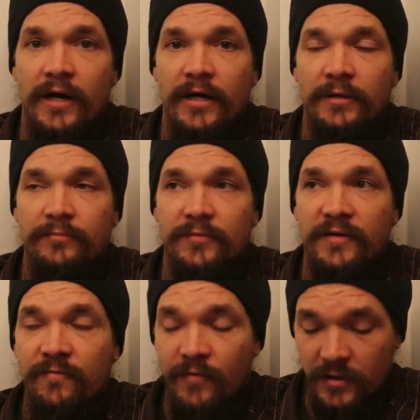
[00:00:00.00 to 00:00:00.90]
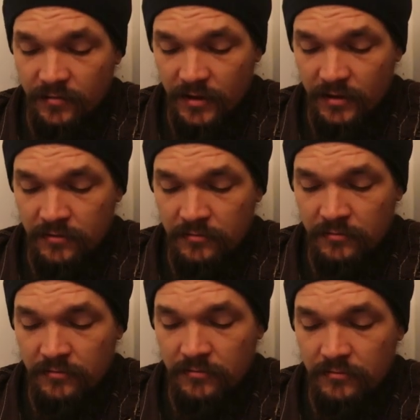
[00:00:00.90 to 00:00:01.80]
The first one
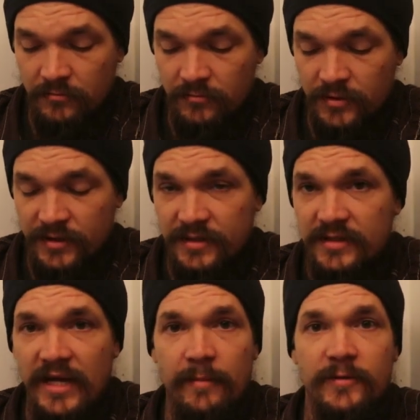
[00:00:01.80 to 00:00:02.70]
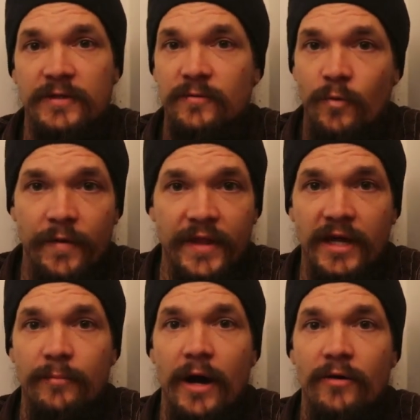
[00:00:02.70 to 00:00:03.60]
just establishes one
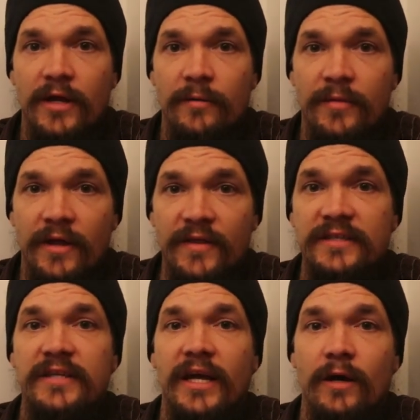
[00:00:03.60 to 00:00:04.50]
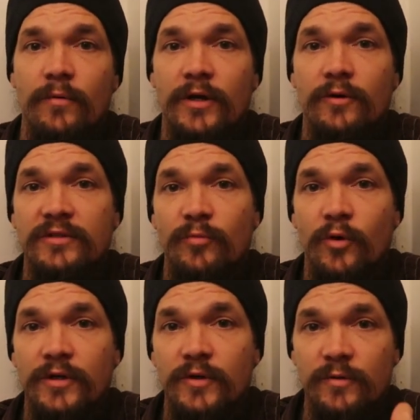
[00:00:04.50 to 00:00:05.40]
thing about him, and the second one goes
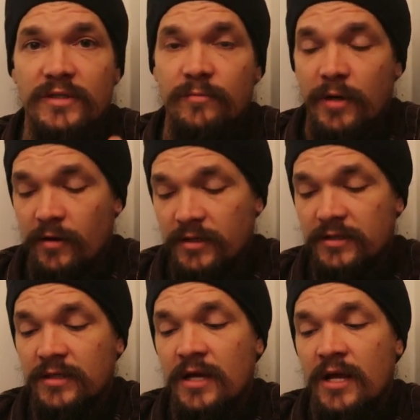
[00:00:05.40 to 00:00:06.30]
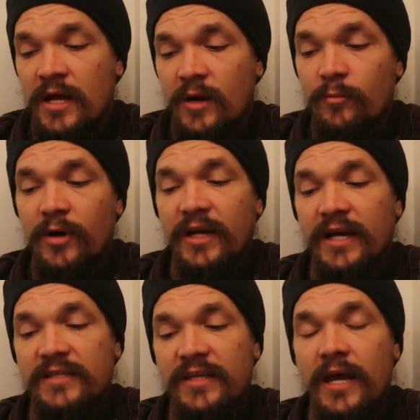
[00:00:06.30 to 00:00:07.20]
more into his appearance. But
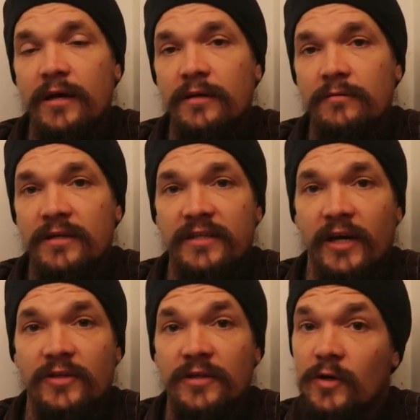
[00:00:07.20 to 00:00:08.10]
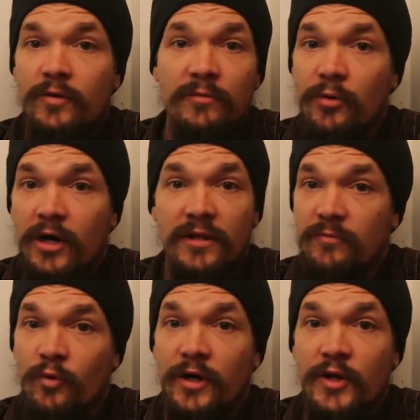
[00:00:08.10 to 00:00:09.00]
Isaiah is actually the only book
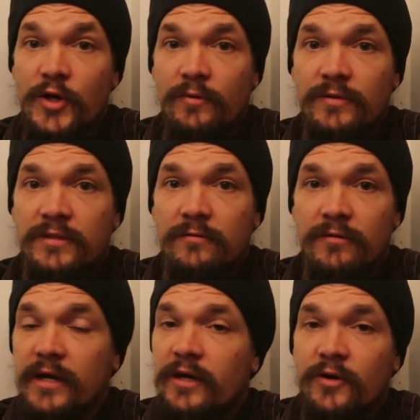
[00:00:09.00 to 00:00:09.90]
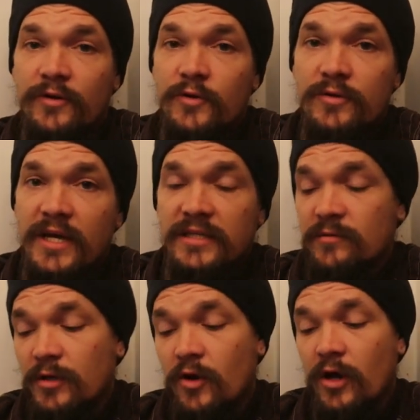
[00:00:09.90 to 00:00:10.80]
we're going to use. We're not going to go to the New
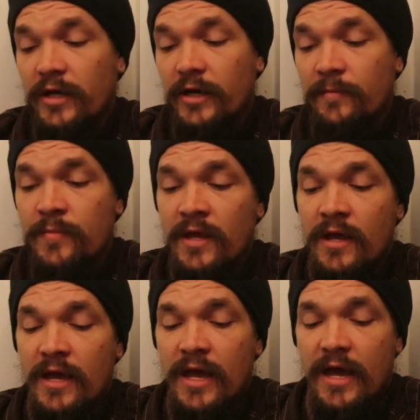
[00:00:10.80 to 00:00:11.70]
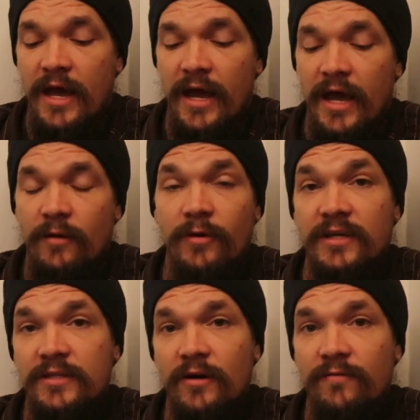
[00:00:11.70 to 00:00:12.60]
Testament at all here. And we're
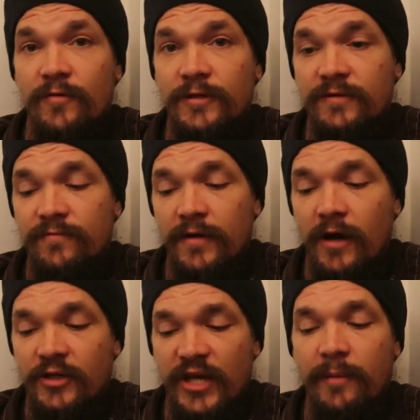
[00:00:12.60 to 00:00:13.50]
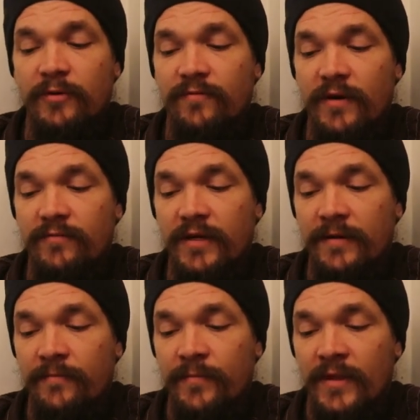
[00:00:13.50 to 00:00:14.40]
going to start in chapter
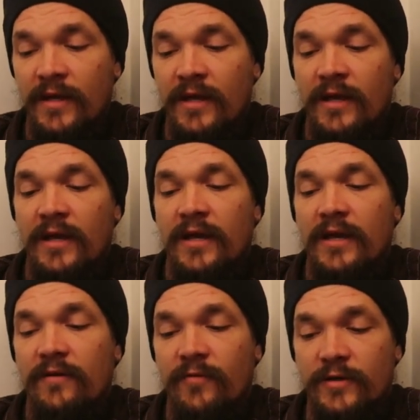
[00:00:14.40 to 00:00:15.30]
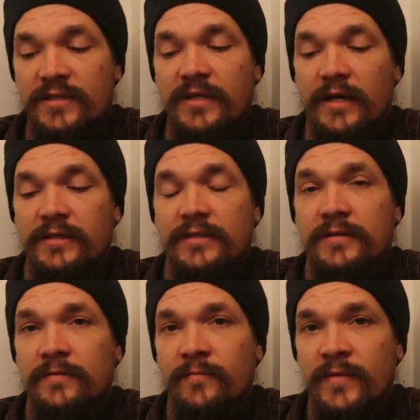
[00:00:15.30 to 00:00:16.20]
50, verse
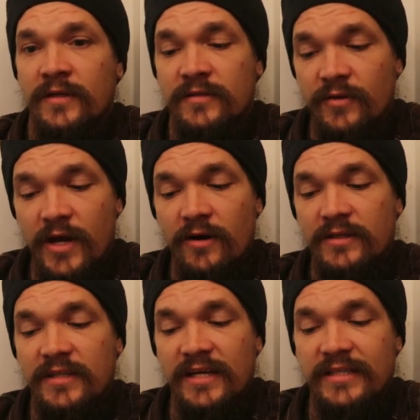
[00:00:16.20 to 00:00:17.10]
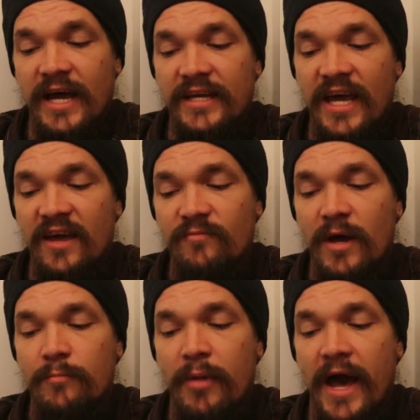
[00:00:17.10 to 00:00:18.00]
6. So here it says, "I gave
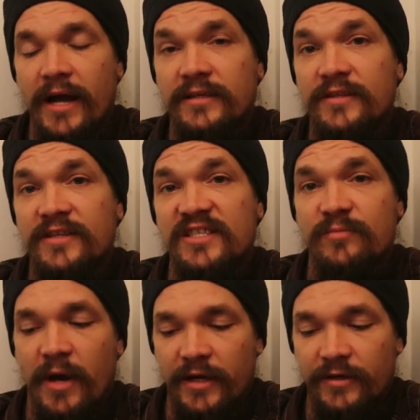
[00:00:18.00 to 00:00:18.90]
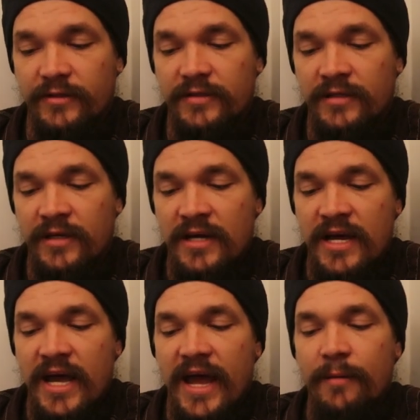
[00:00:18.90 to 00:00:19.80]
my back to the smiters,
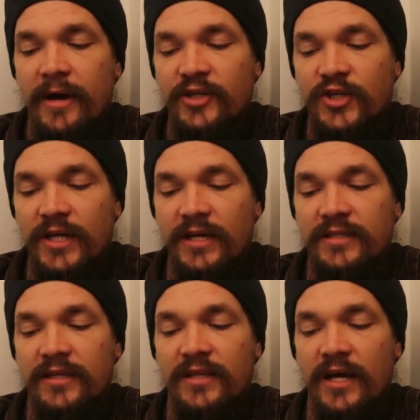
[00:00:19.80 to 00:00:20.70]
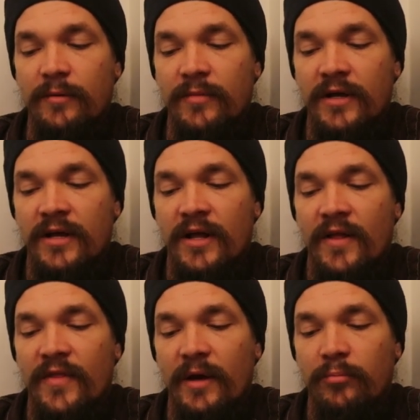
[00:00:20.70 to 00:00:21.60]
and my cheeks to them
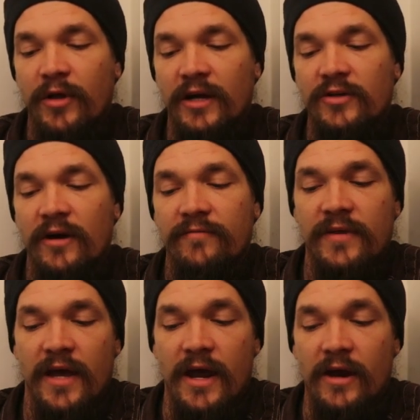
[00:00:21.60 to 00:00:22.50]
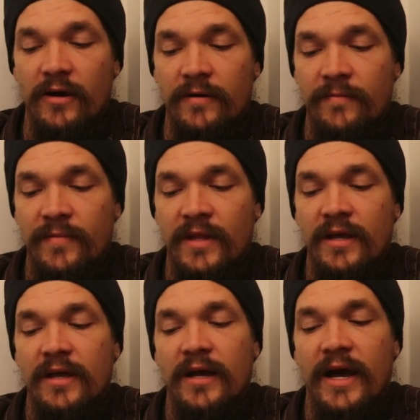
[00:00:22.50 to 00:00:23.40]
that plucked off the hair.
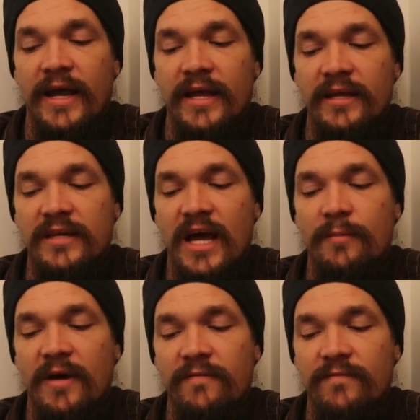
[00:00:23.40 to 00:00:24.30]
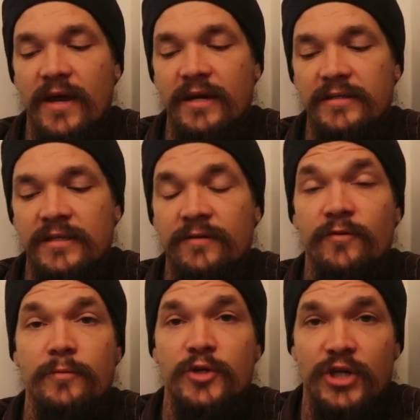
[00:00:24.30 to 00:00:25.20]
I hid not my face
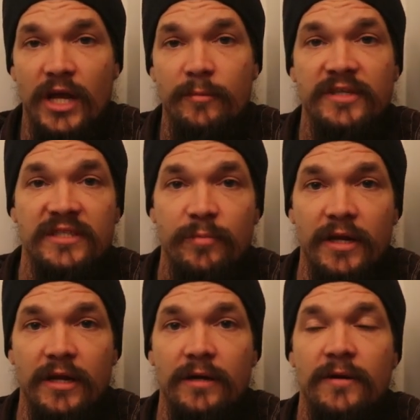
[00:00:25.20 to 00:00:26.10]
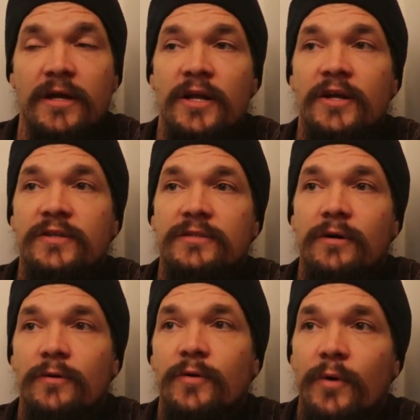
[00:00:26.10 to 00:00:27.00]
from shame and spitting."
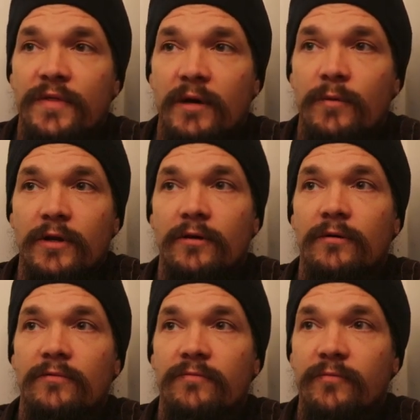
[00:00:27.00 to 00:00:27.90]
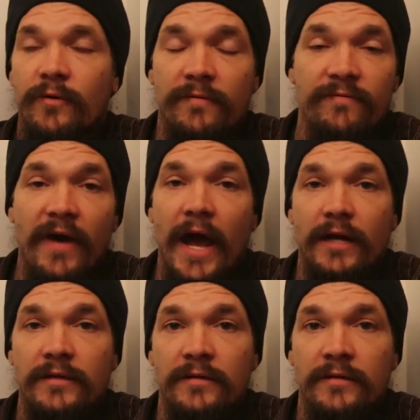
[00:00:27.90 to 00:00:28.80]
So the one thing we know for a
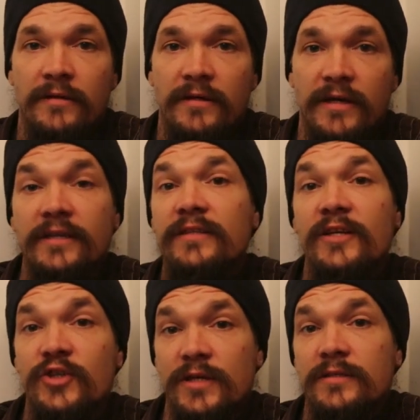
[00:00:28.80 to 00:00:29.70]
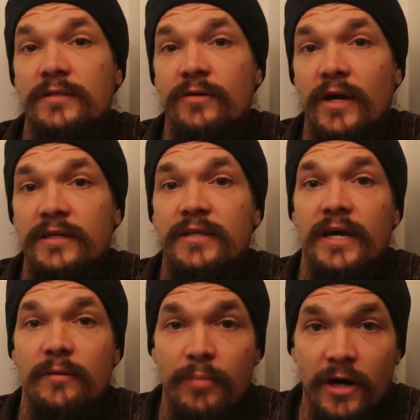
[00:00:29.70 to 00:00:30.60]
fact is that Jesus Christ
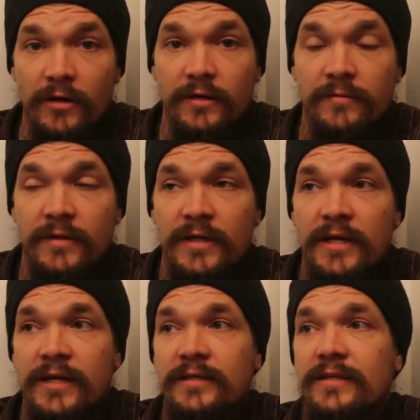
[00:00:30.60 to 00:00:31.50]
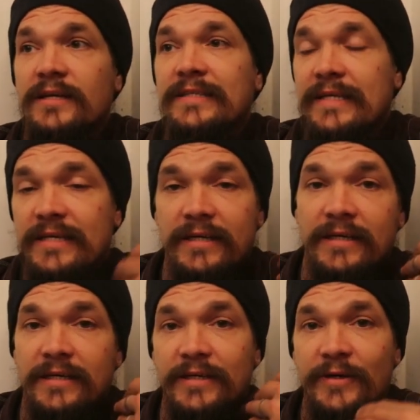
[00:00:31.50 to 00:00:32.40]
had a beard. It says he
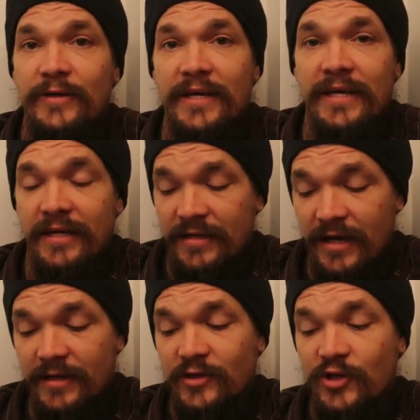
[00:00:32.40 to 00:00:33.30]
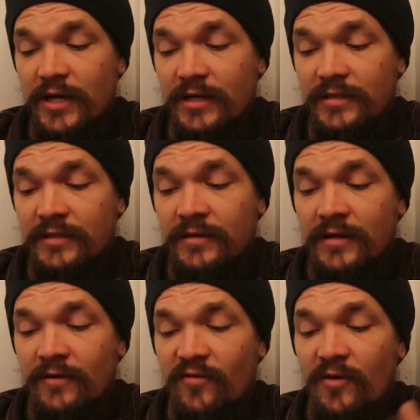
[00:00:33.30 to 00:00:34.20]
hid not his cheeks
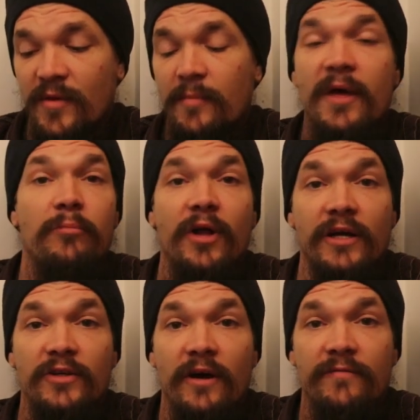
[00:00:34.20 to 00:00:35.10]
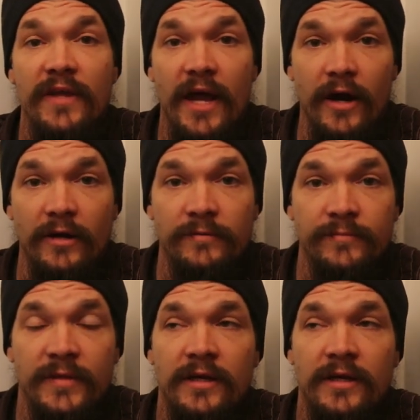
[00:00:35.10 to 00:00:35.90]
from them that plucked off the hair.